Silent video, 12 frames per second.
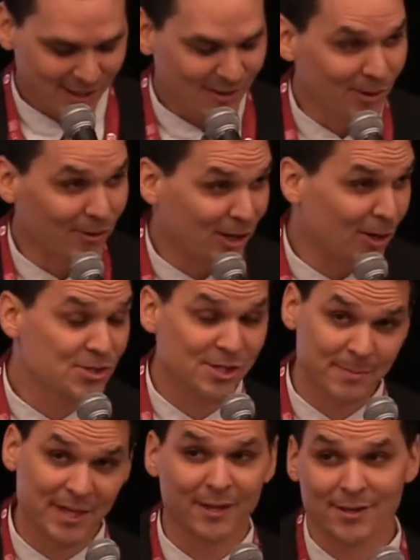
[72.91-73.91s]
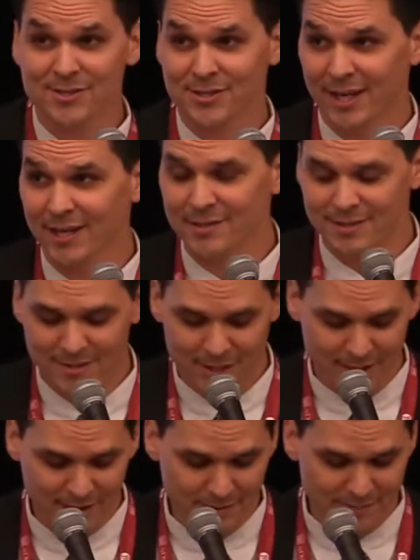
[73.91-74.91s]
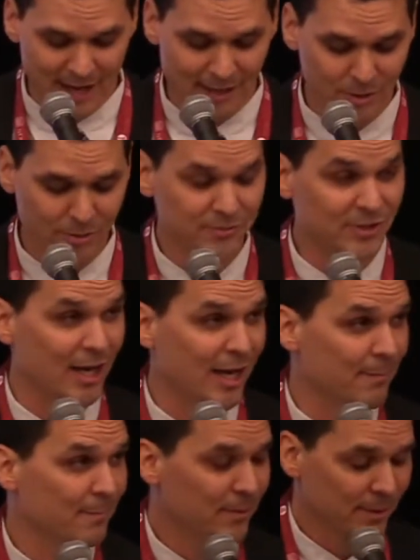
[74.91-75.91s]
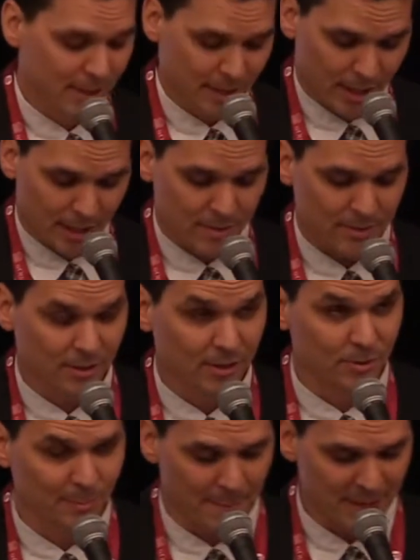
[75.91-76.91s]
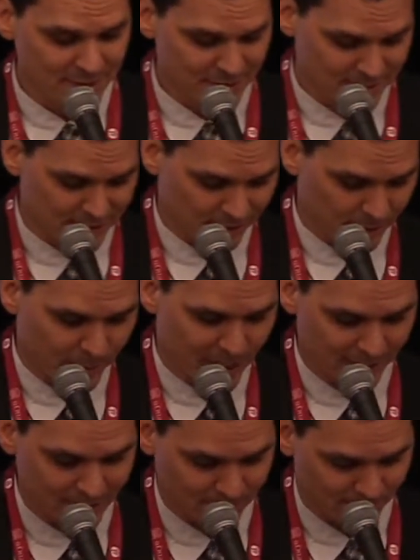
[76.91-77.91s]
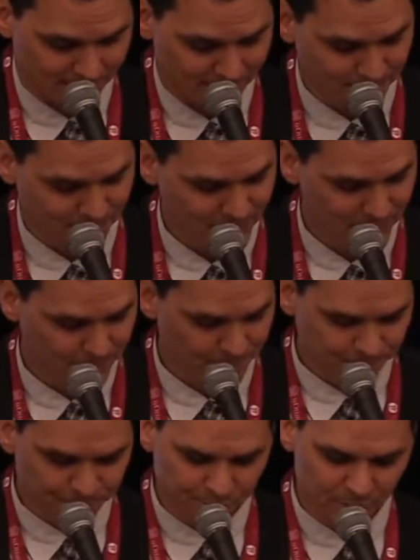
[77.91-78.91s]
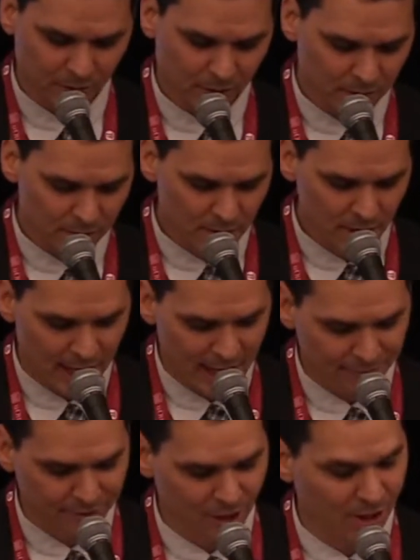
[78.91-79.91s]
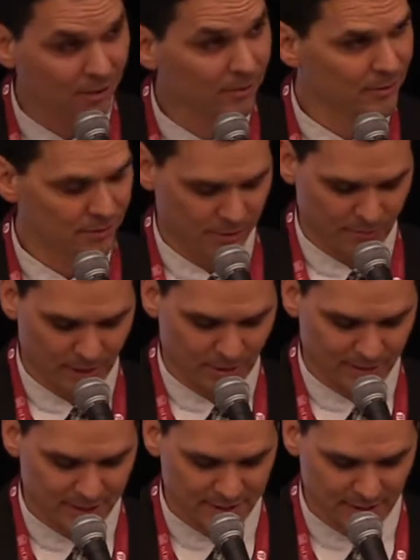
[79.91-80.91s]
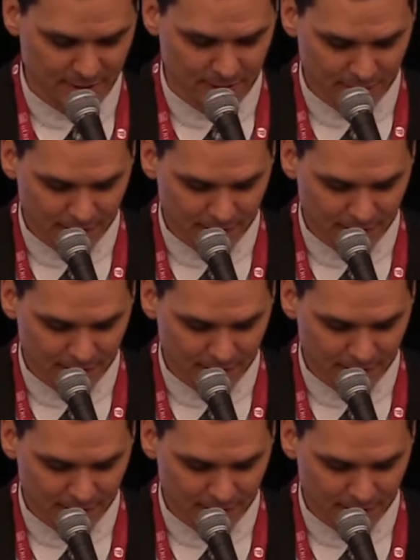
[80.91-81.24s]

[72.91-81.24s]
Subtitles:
Though the coach in me understands the value of time, so I'll do my best to stick to the practice plan. After all, the real reason